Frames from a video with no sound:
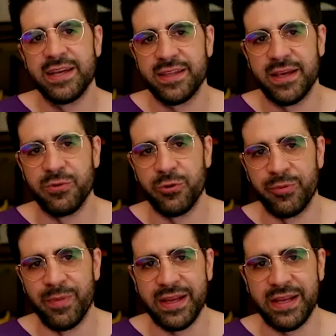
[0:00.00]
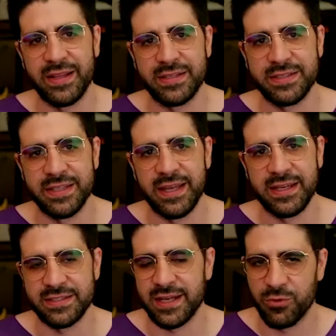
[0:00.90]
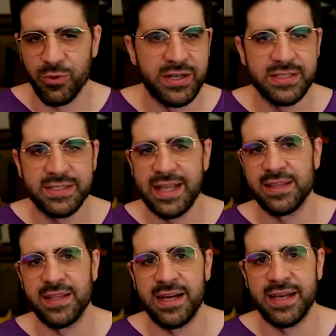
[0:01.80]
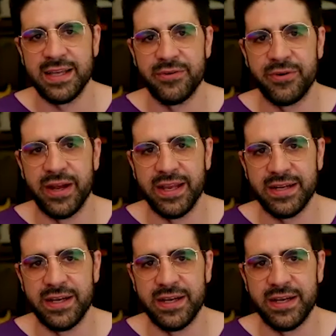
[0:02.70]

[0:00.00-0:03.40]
that we were making this thing is like, where is that line, right?